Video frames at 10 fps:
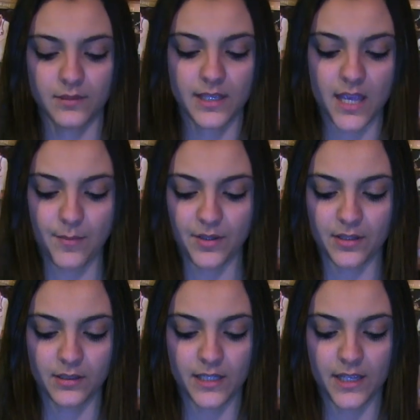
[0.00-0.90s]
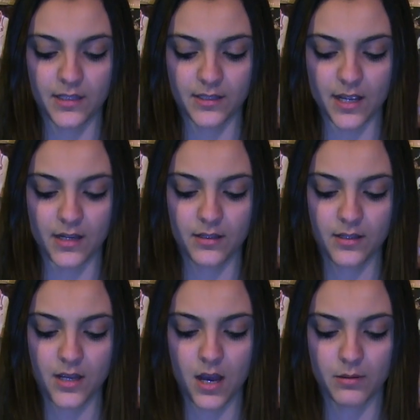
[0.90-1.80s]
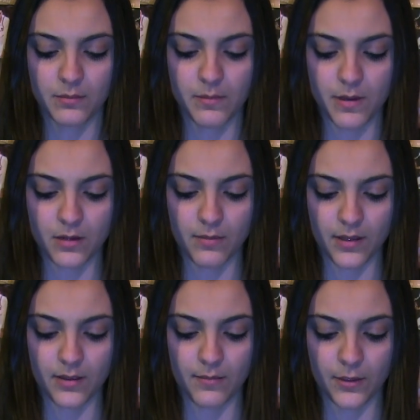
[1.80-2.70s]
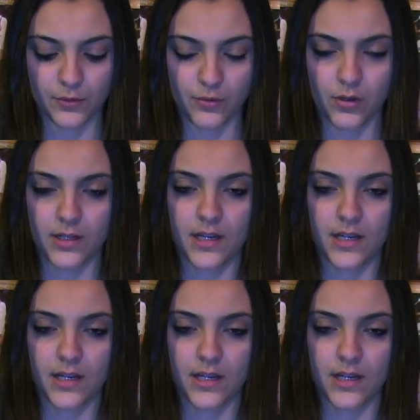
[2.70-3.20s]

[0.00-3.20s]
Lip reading: He came into the league and said, I want to be better than Michael Jordan,